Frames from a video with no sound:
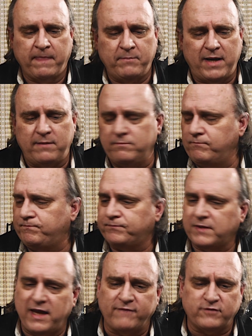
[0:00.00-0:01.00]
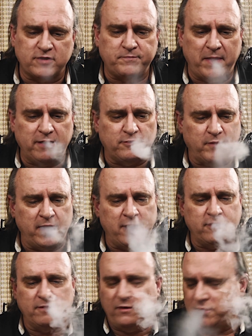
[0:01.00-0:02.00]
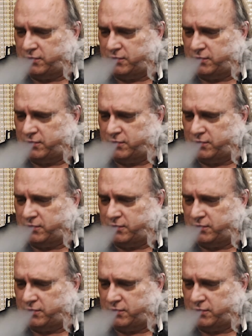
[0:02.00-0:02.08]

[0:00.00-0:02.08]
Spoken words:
But after spending 300,